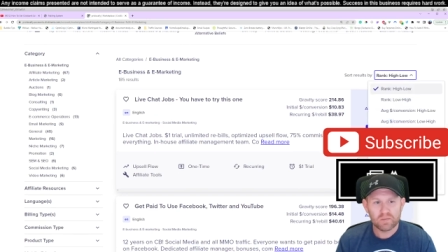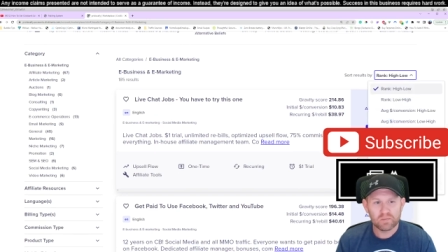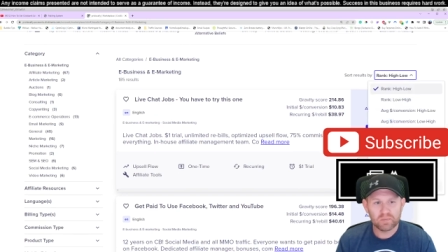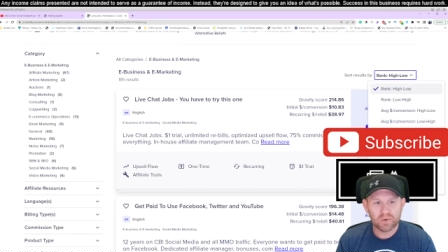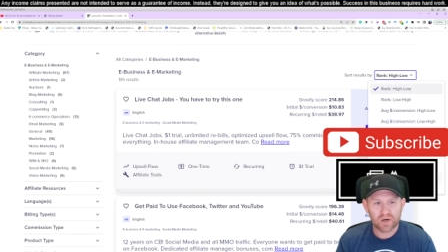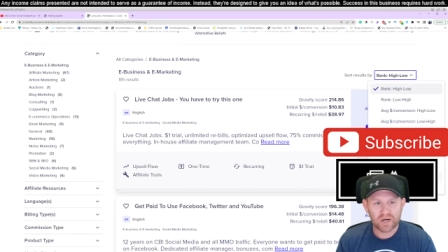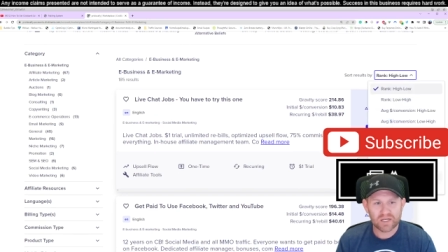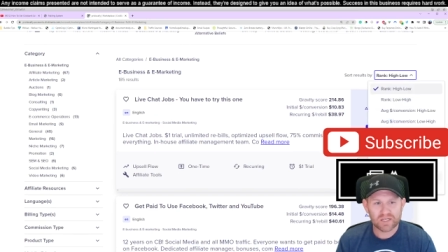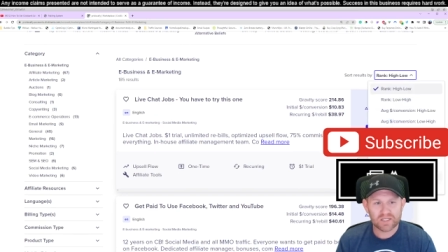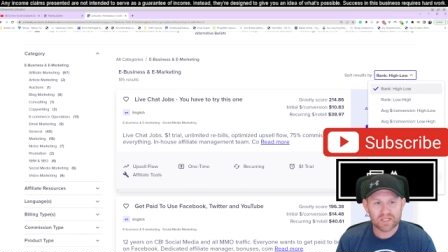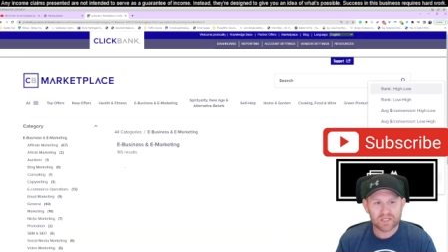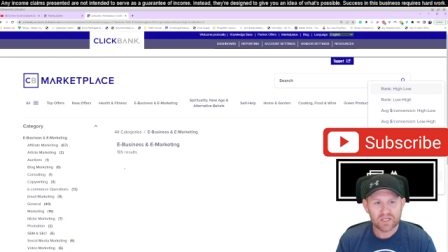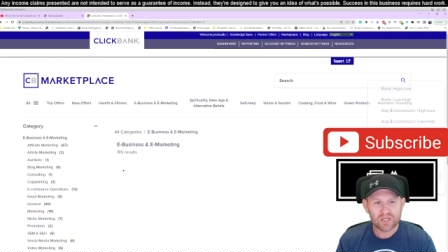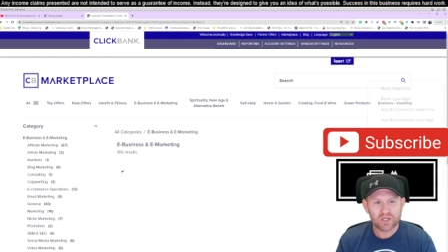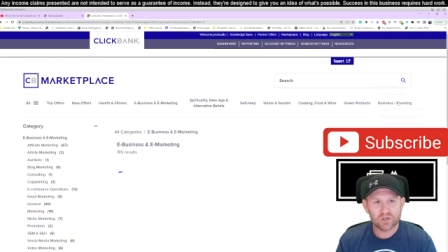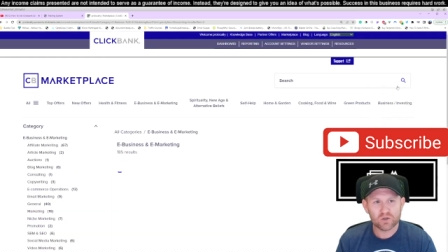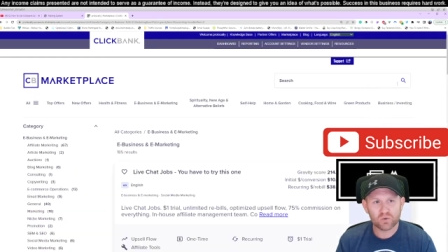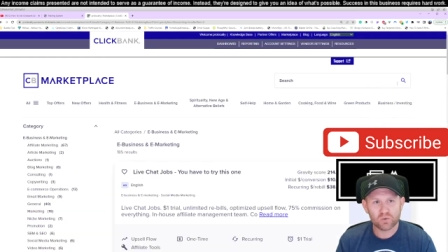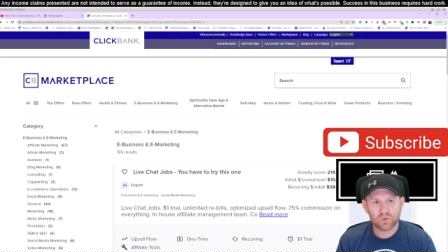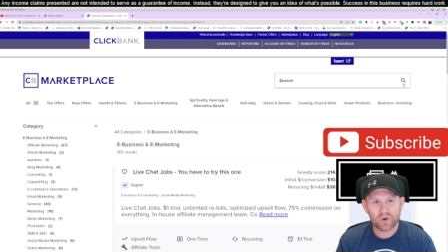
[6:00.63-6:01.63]
but
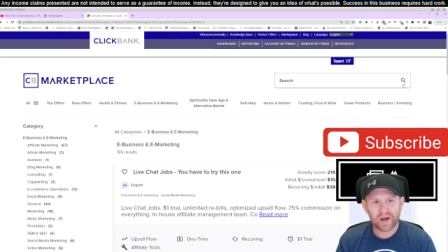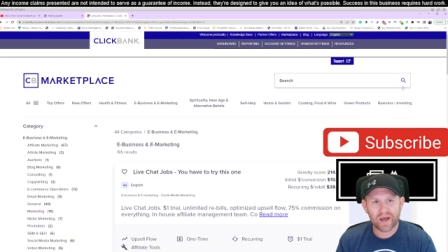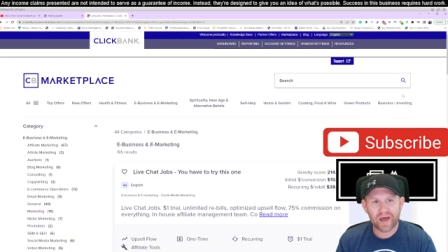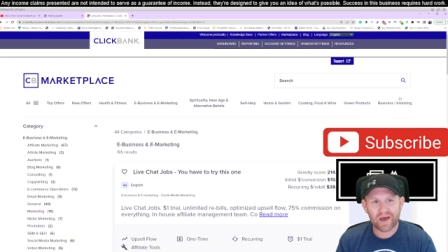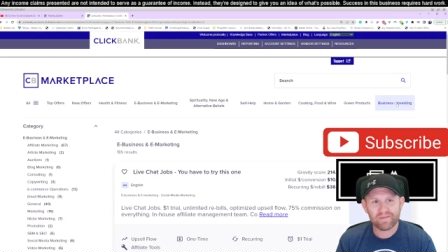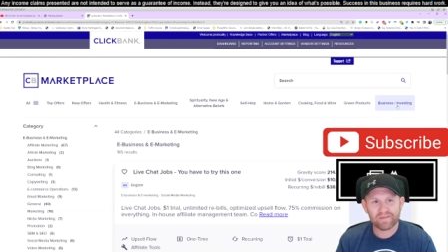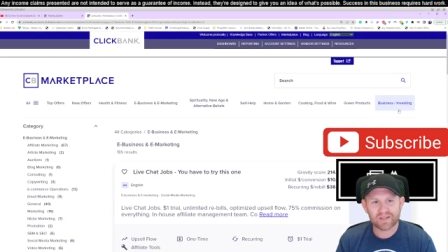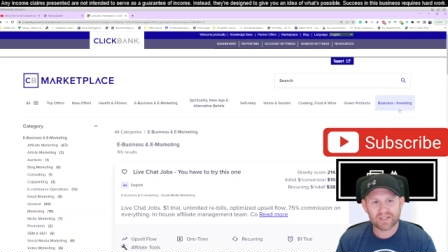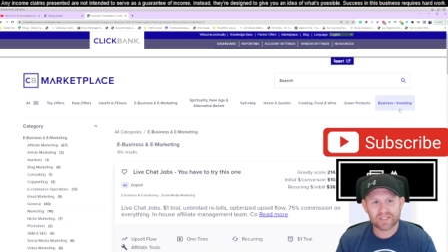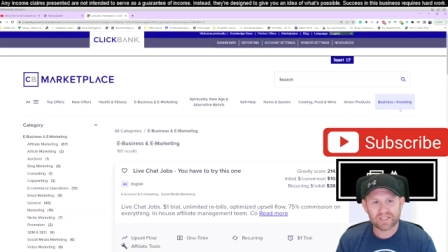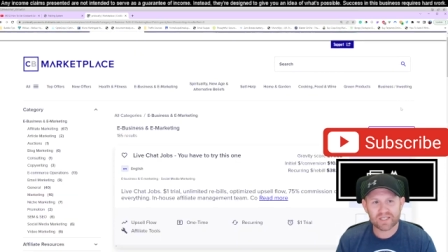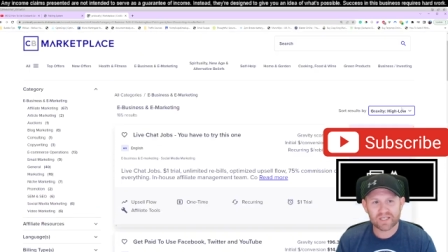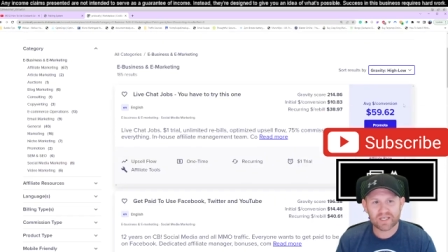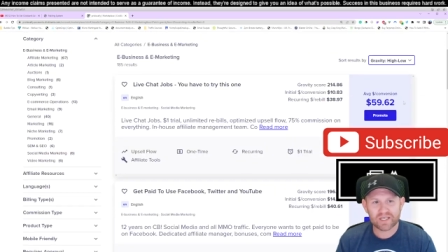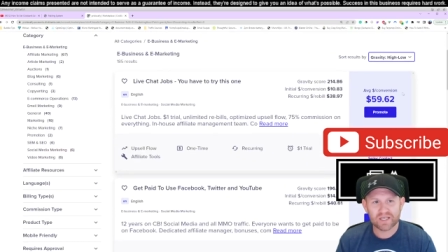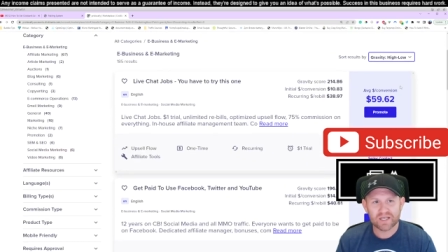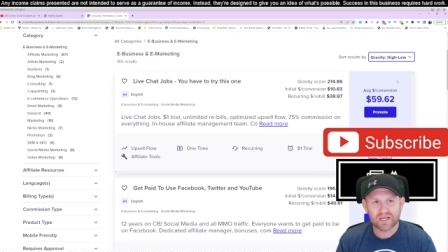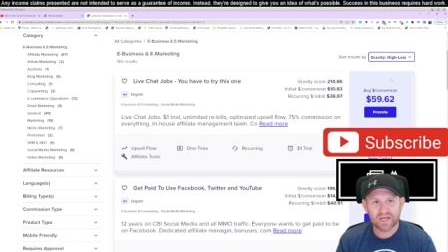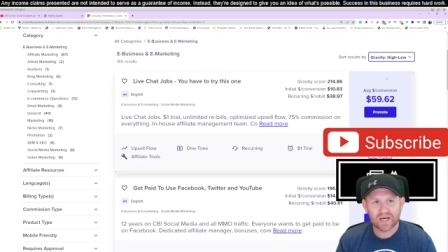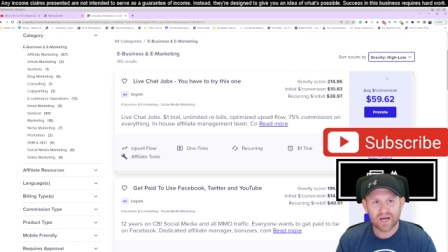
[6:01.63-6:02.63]
gravity